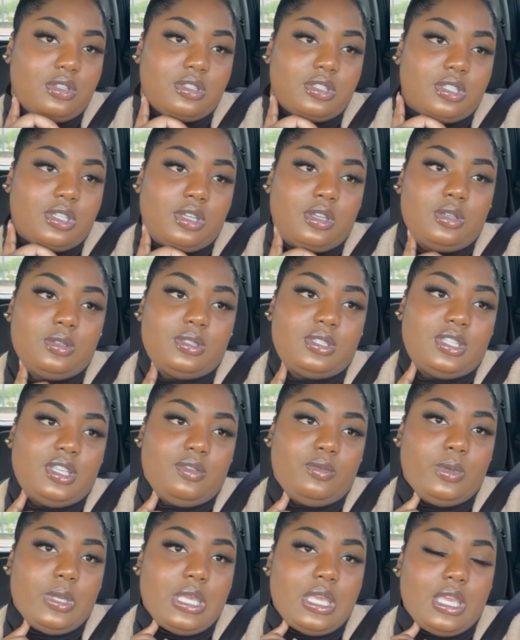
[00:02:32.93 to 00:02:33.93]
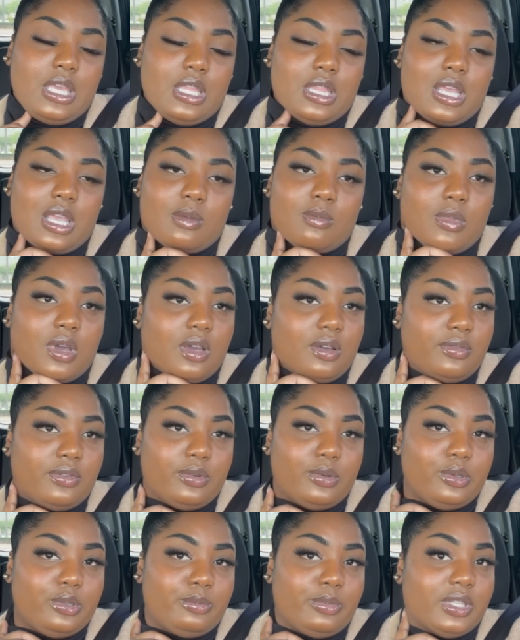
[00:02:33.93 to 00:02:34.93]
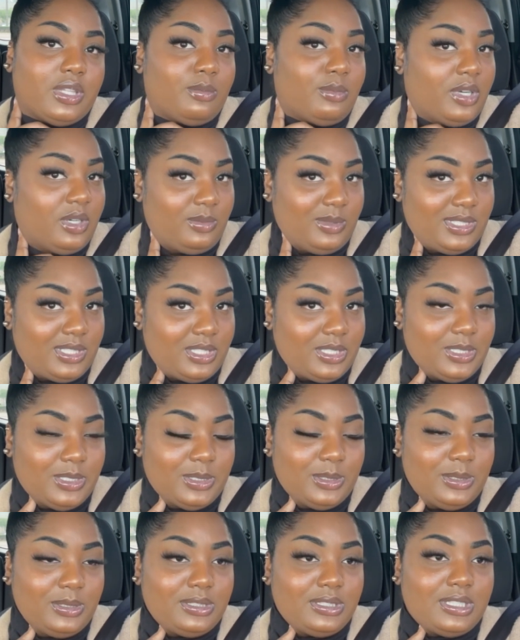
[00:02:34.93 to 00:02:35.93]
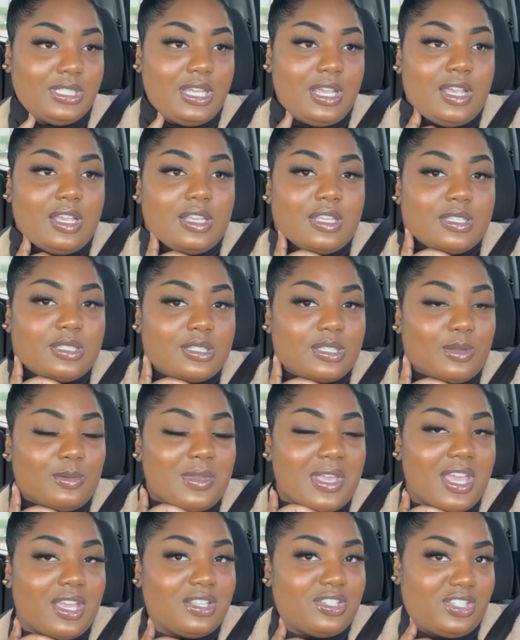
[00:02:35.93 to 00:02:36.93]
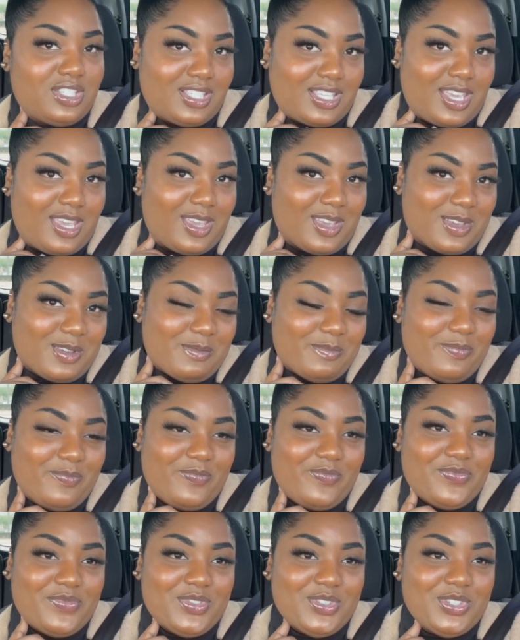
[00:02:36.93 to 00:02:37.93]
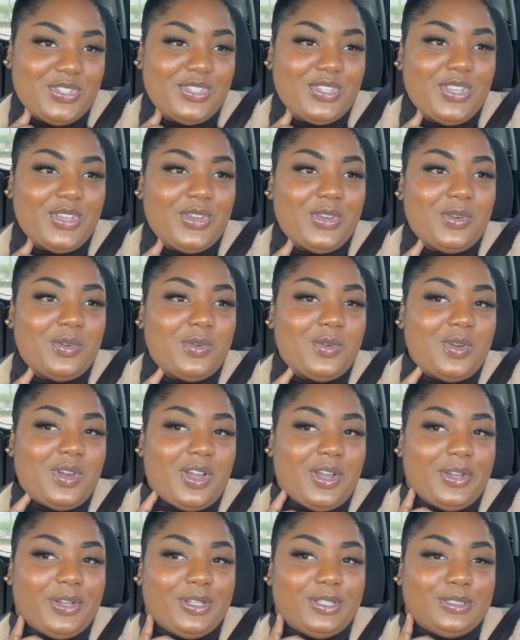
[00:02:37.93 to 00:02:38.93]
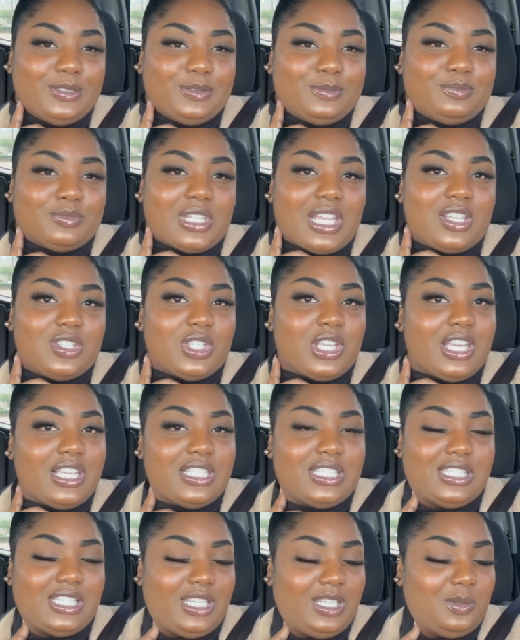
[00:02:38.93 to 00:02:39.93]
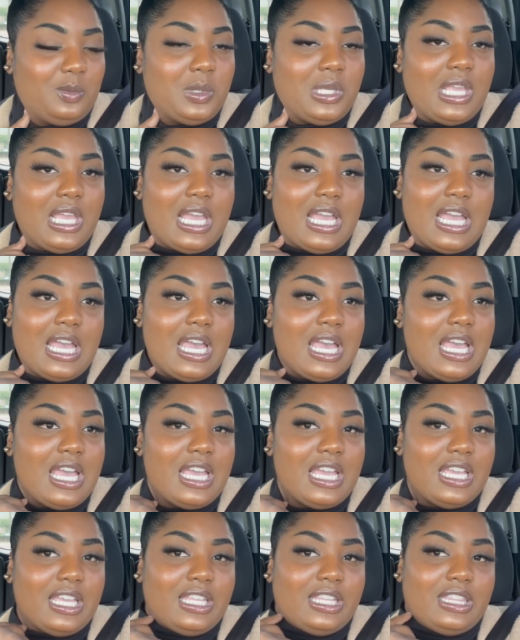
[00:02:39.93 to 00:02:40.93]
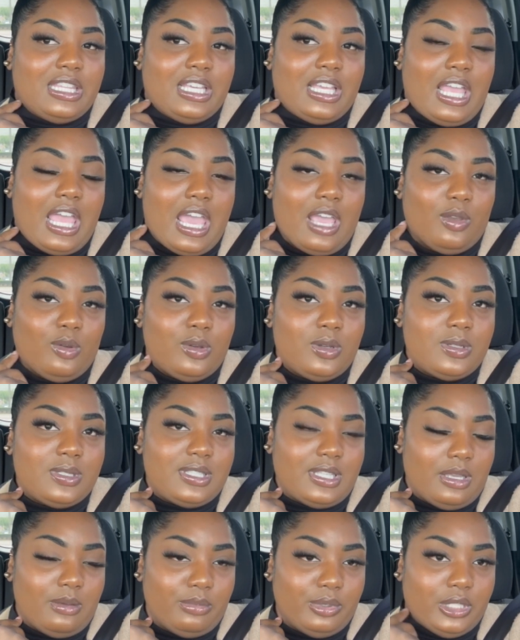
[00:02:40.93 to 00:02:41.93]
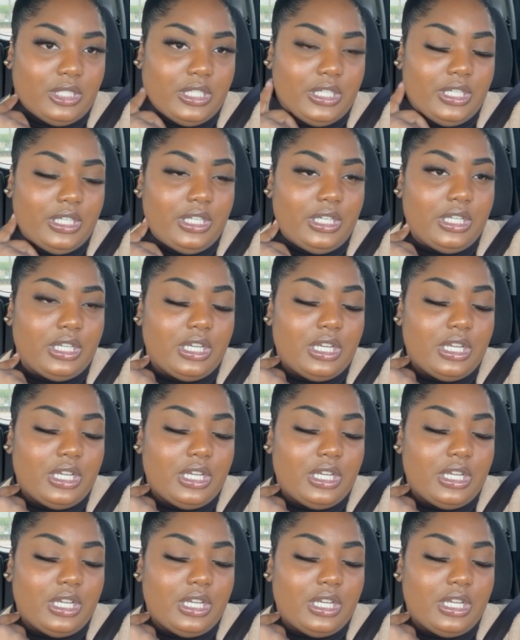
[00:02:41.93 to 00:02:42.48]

to go see if we can get like mall food, but the mall was closed. So we had cheesecake. So um, as you guys seen, we had the egg roll sampler.